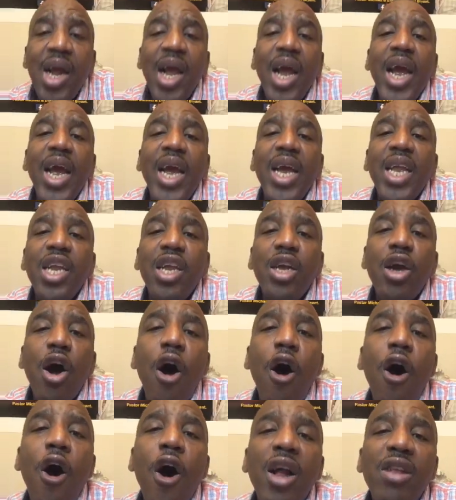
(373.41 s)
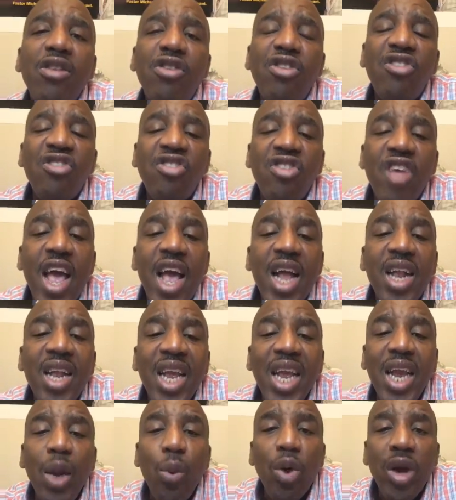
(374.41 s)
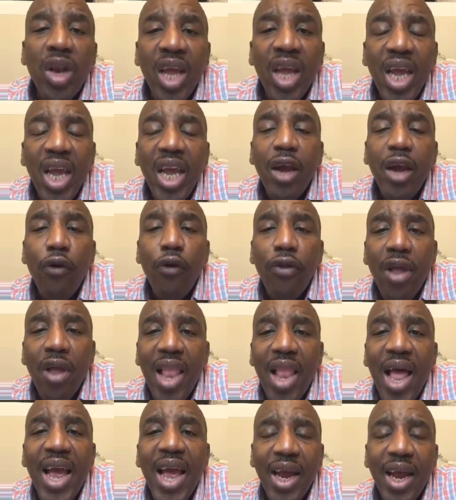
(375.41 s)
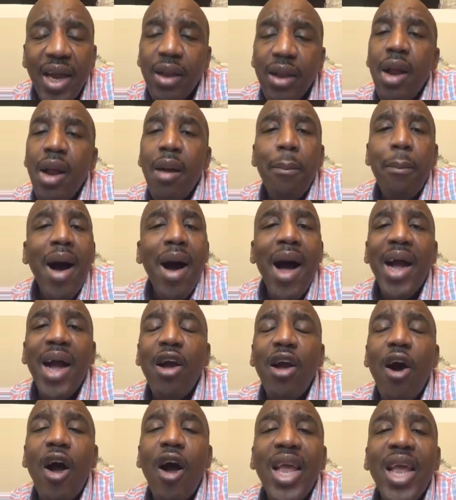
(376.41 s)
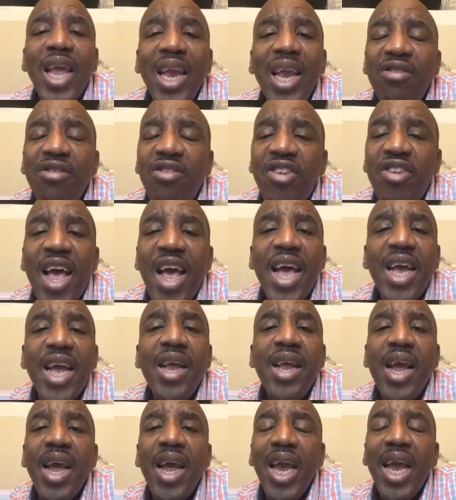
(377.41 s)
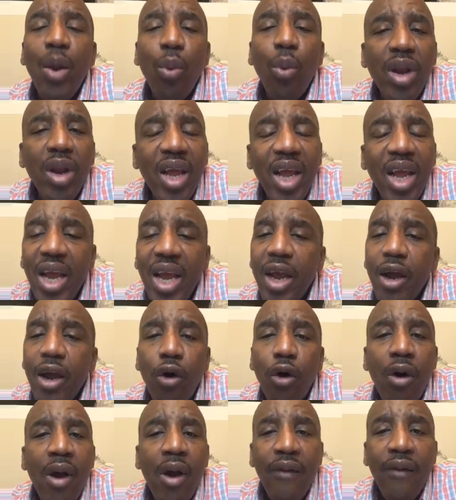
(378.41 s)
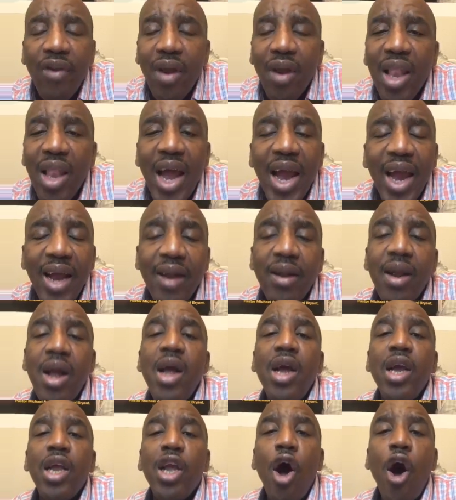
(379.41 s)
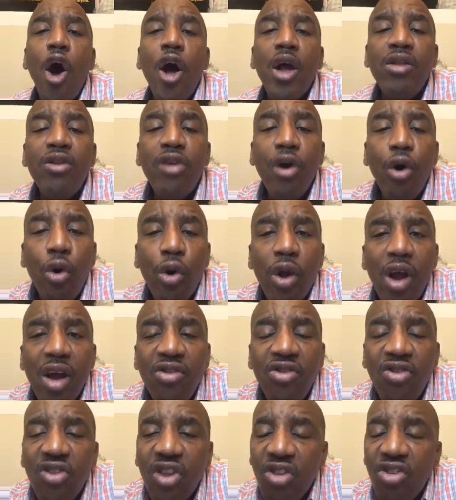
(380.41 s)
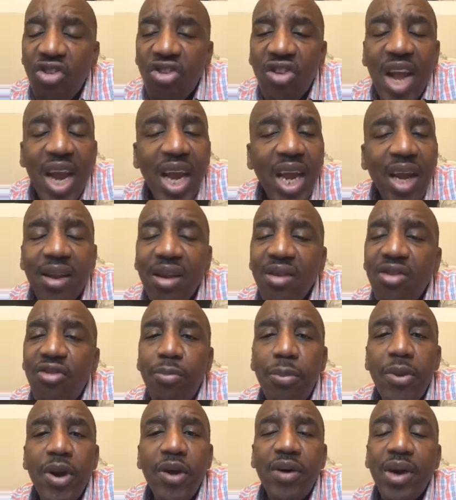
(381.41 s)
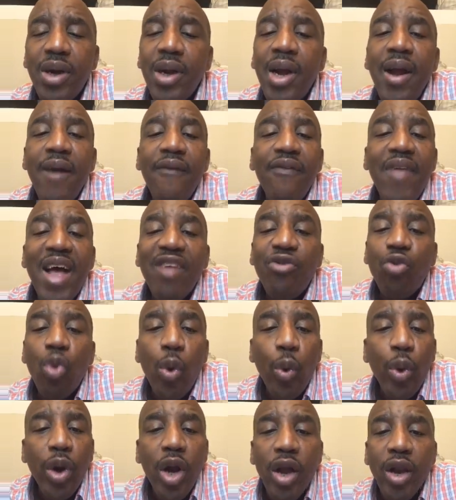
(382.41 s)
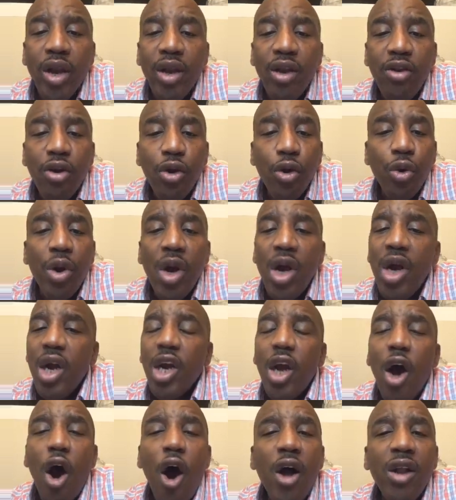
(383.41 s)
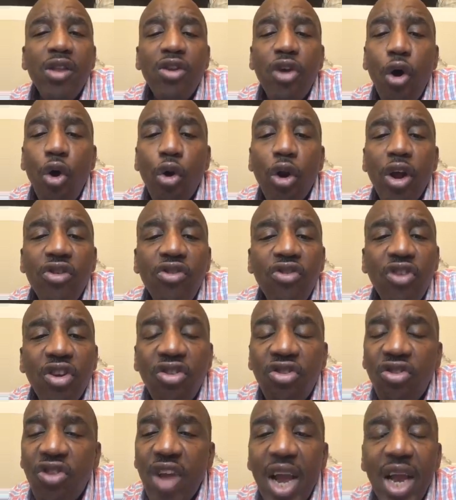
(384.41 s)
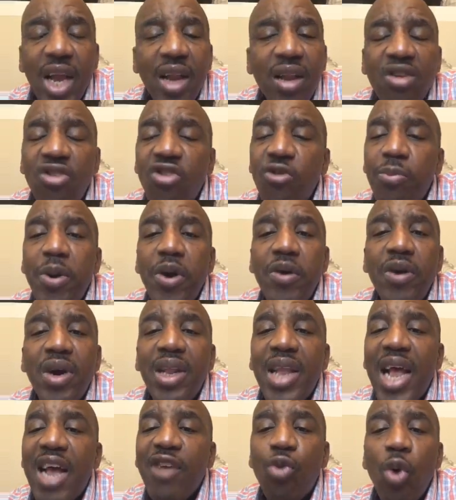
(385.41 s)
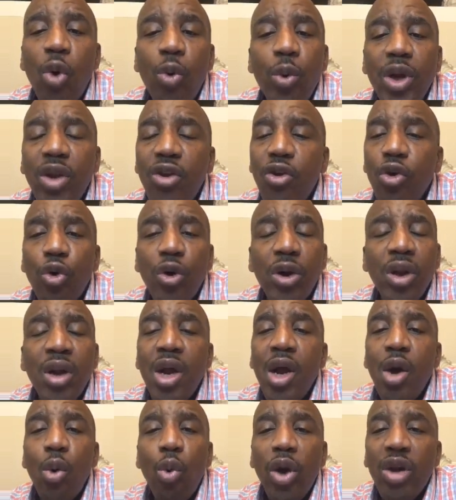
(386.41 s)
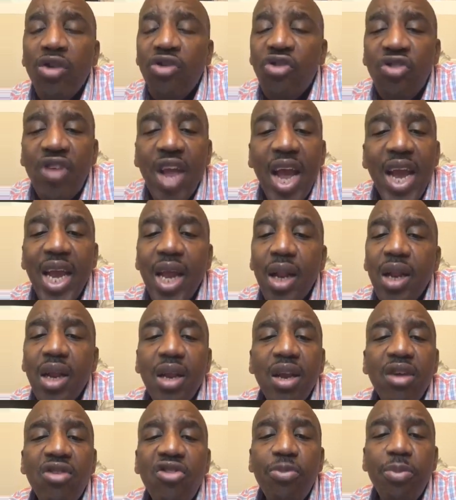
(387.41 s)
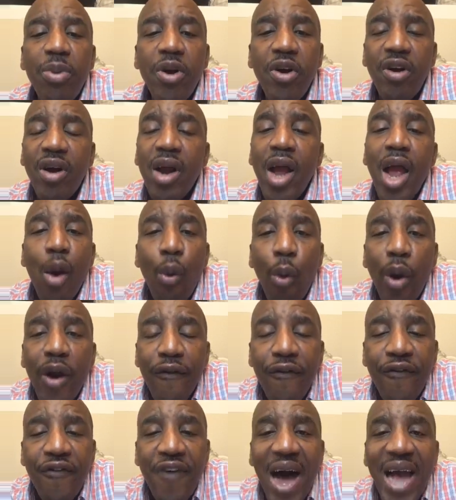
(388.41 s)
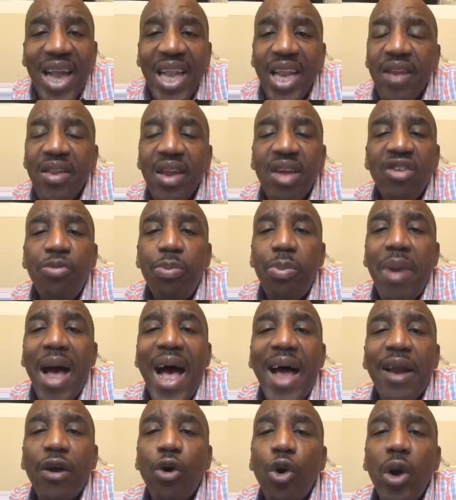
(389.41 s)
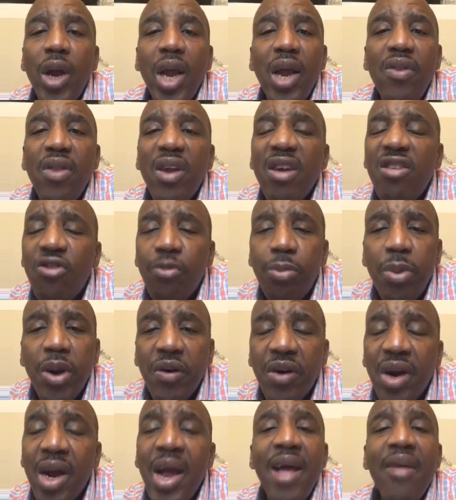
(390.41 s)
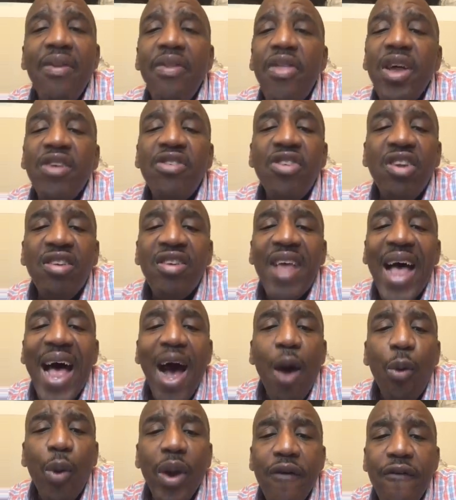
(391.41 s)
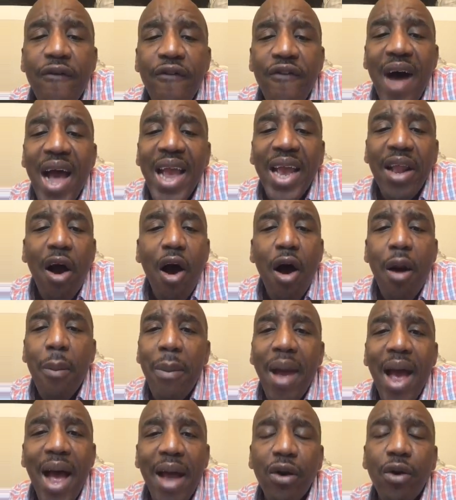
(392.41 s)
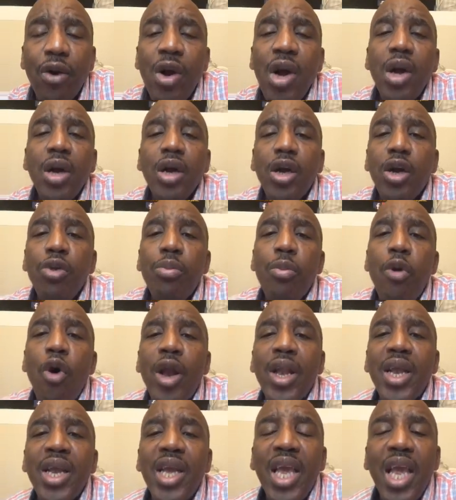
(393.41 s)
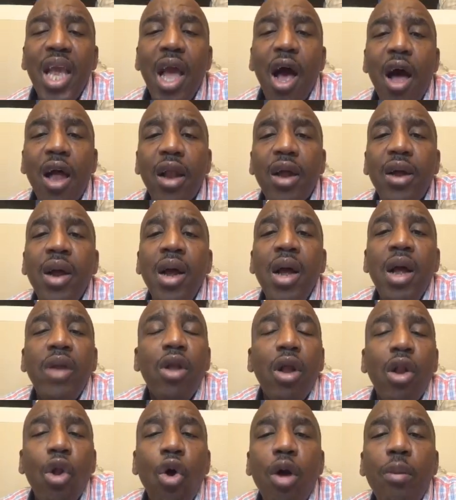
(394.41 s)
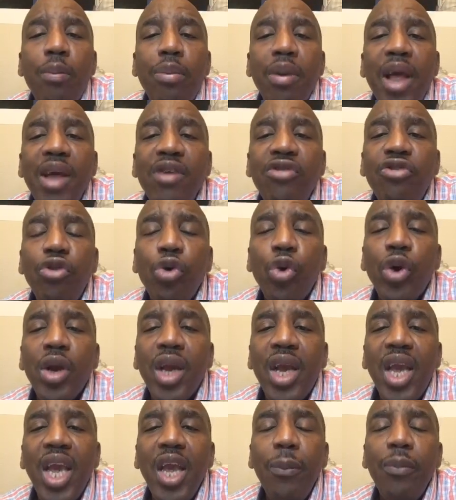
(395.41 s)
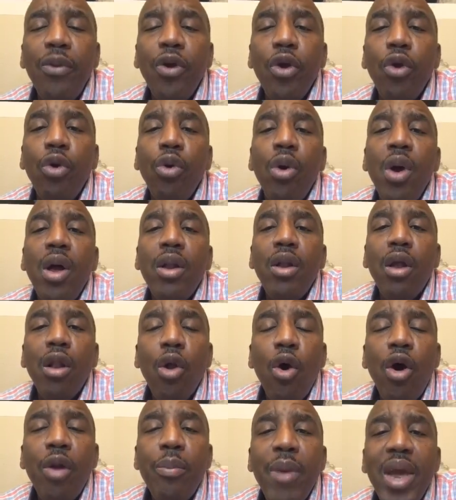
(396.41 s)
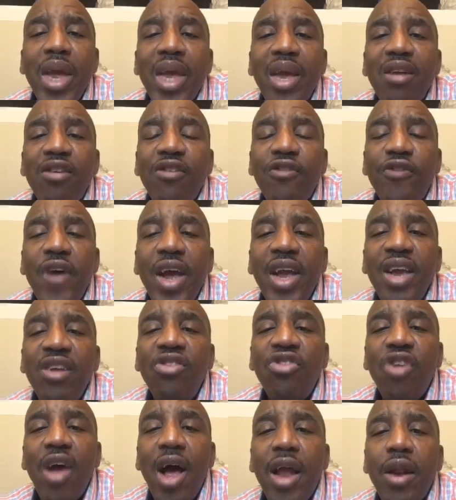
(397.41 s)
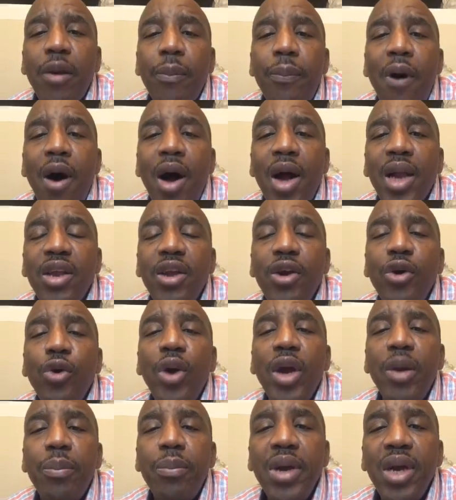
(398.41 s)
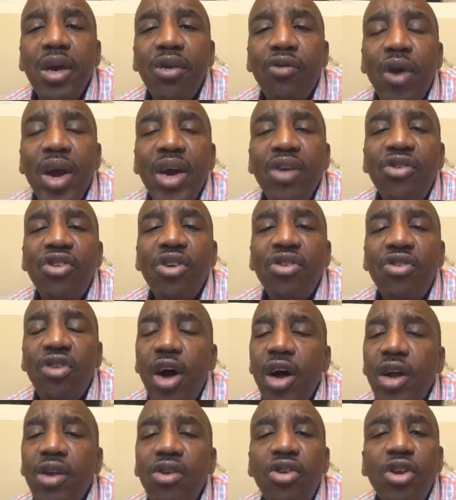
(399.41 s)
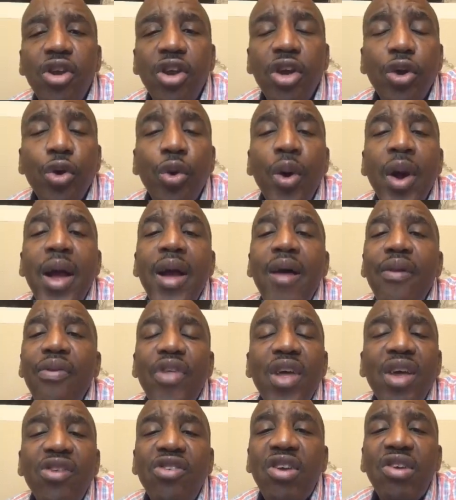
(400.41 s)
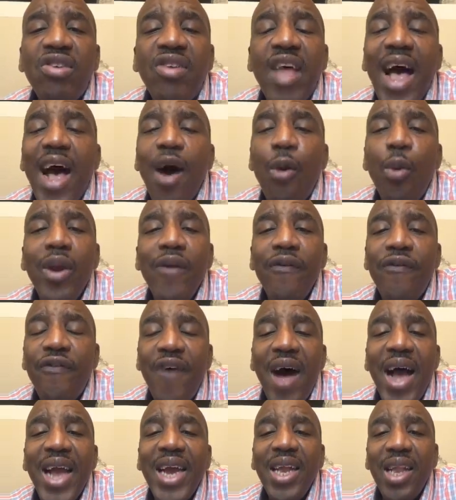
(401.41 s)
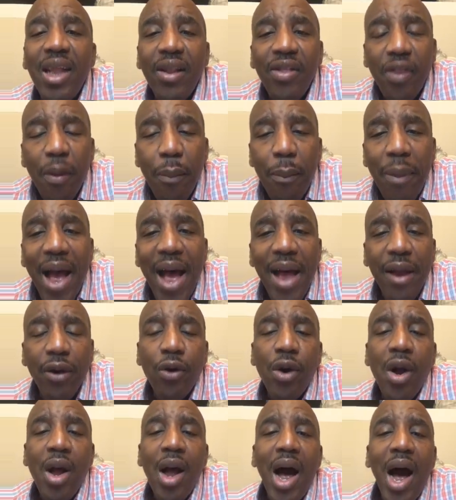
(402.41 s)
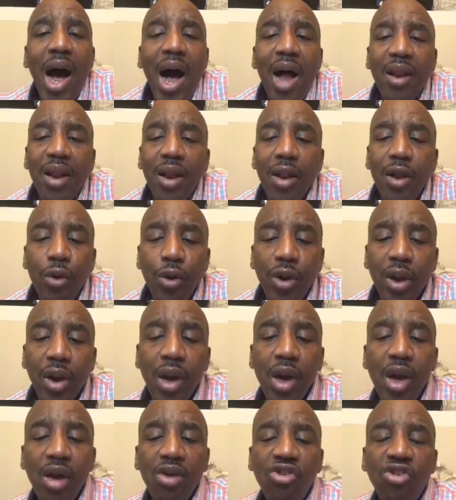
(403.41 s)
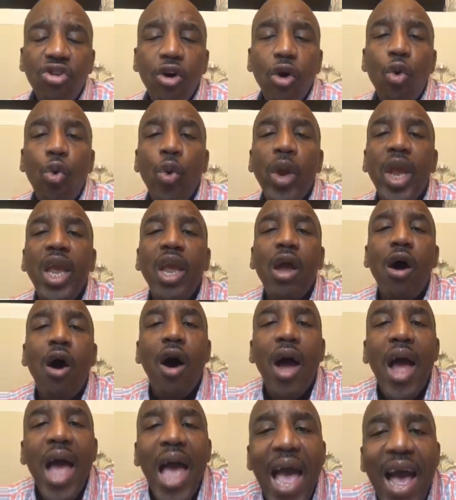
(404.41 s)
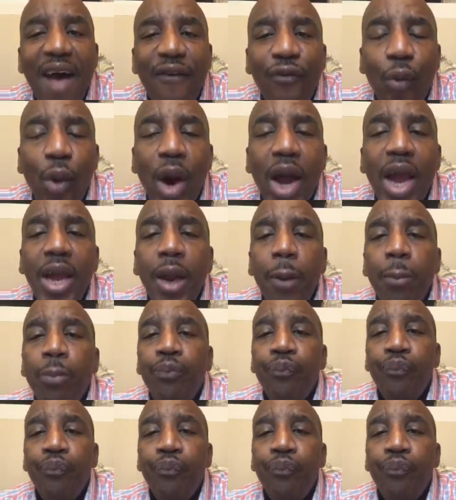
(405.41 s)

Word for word: And God said he would heal the land. My God, he said he would heal the land. God told us to stay in the spirit. That's what we're going to do. God told us to stay in the spirit. That's what we're doing. We're staying in the spirit. We're fighting this battle in the spirit. This is how we fight our battle. Good morning, Kiana. The Lord bless you and keep you. The Lord make his face shine upon you and be gracious unto you. This is how we fight the battle. Hallelujah. So we are halfway